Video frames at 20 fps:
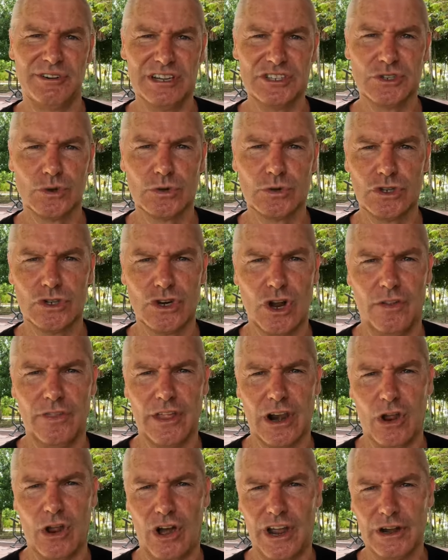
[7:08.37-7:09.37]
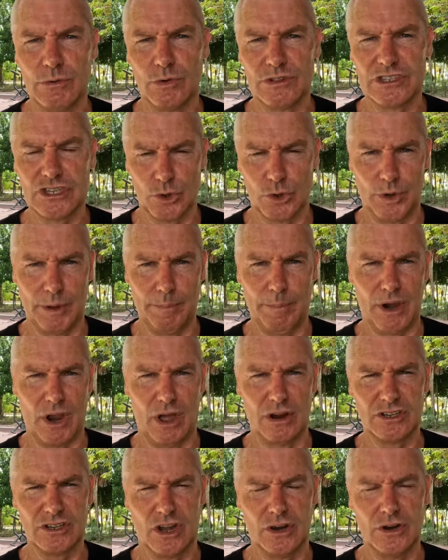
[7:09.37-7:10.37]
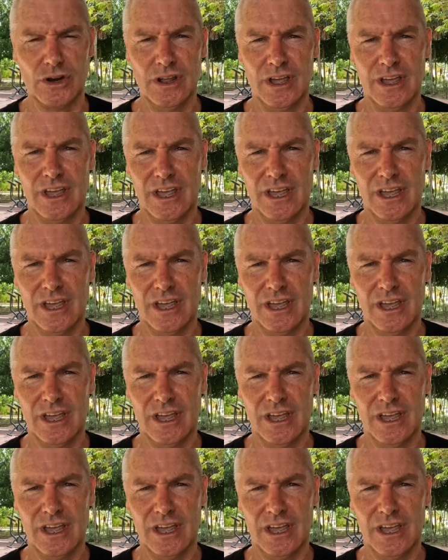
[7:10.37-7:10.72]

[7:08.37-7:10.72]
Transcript: Russell took on the line with Tui Piloto.